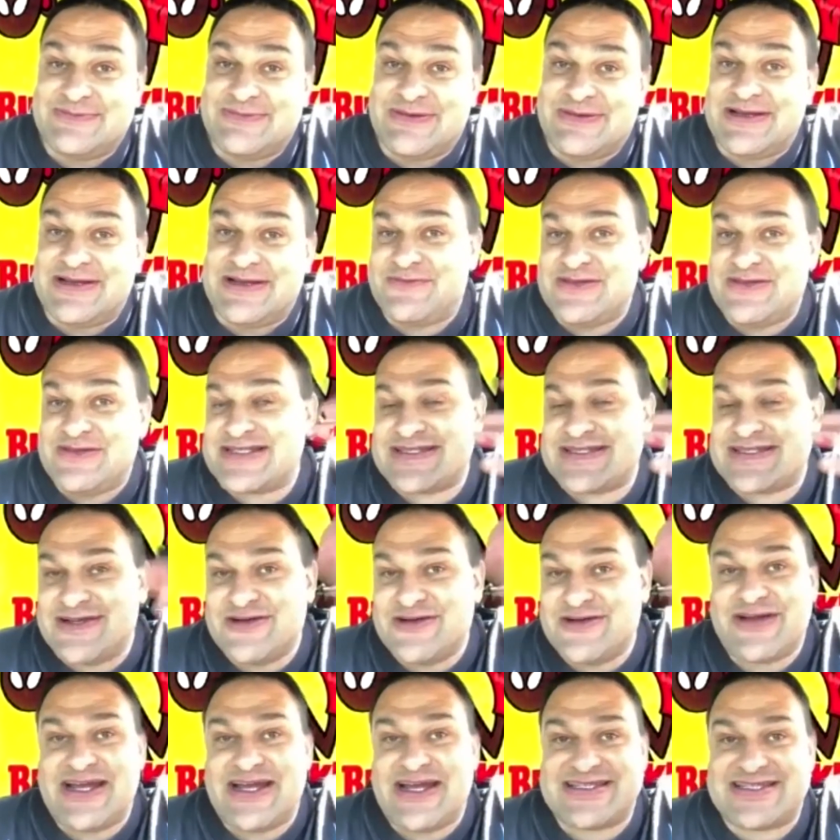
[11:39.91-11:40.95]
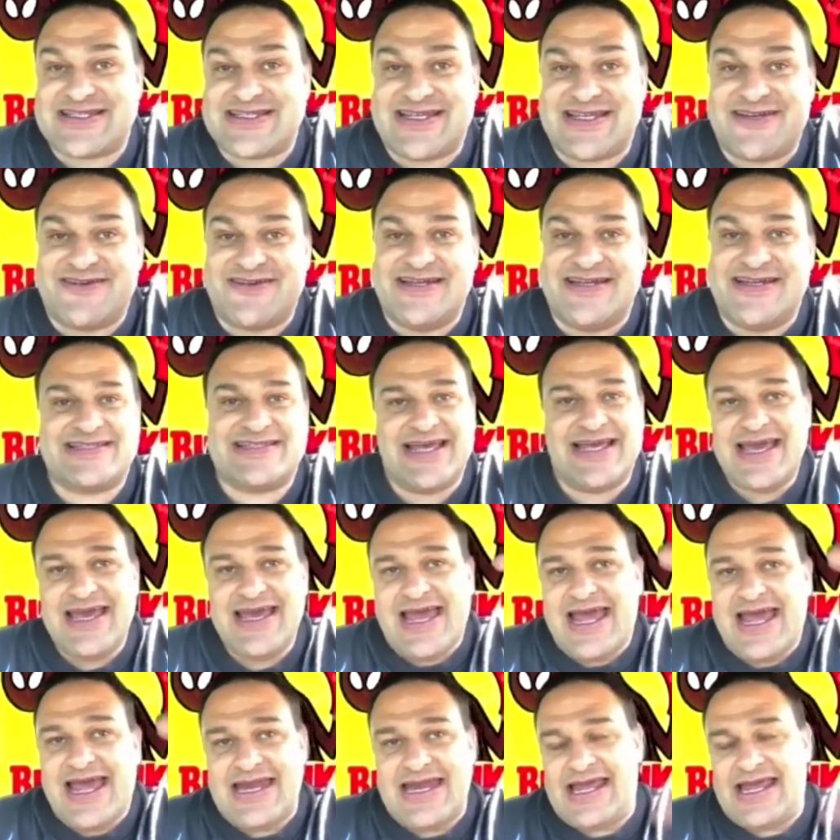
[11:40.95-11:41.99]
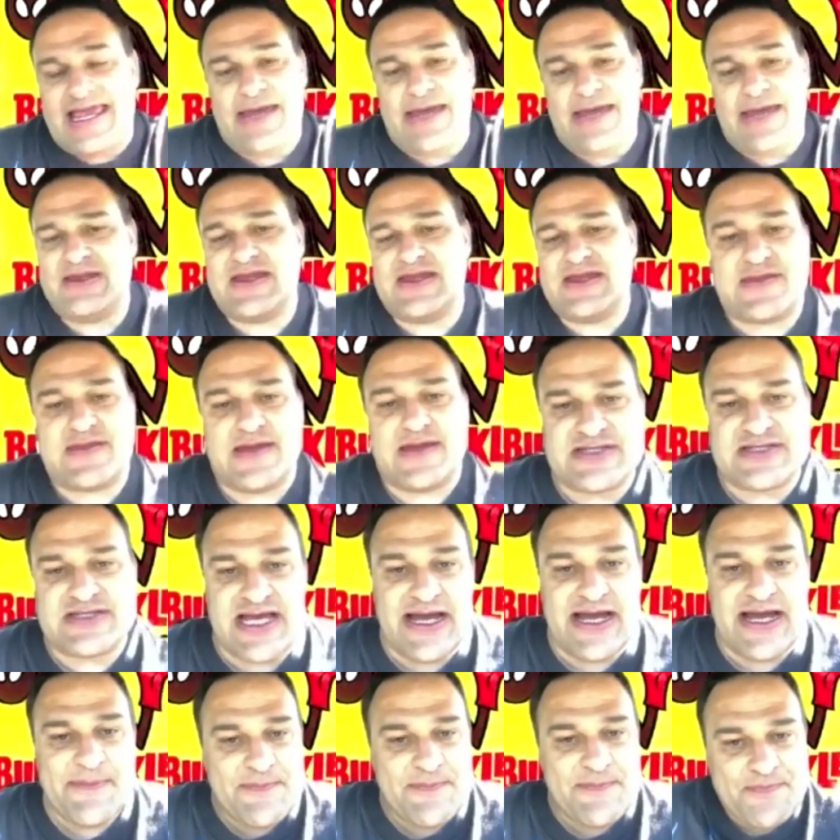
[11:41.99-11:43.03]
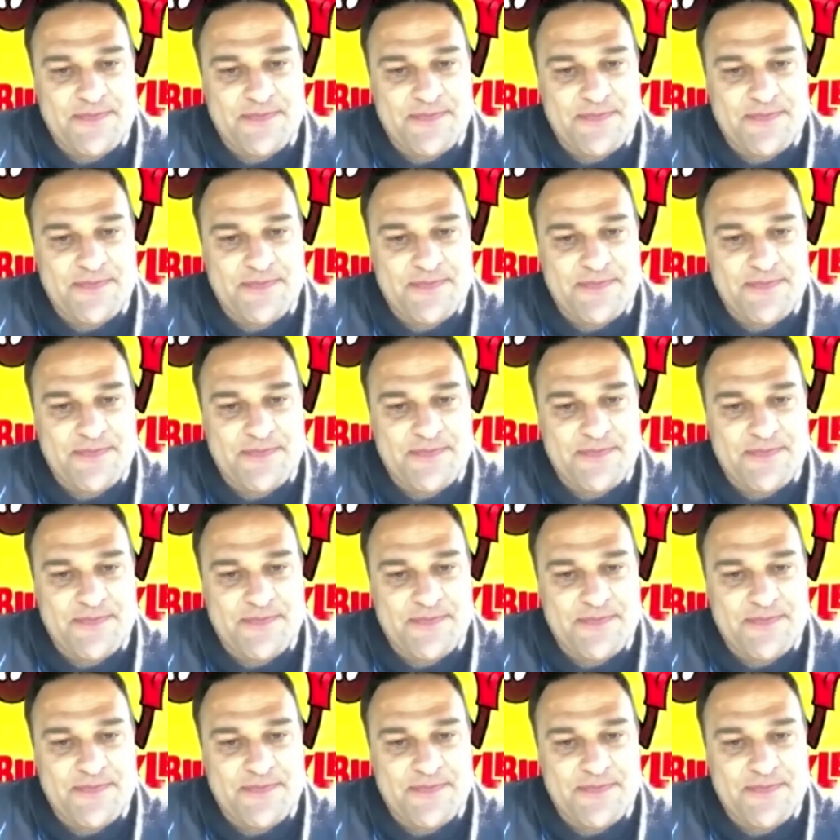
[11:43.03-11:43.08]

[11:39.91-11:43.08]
What if we just go right to series? And they gave me the thumbs up.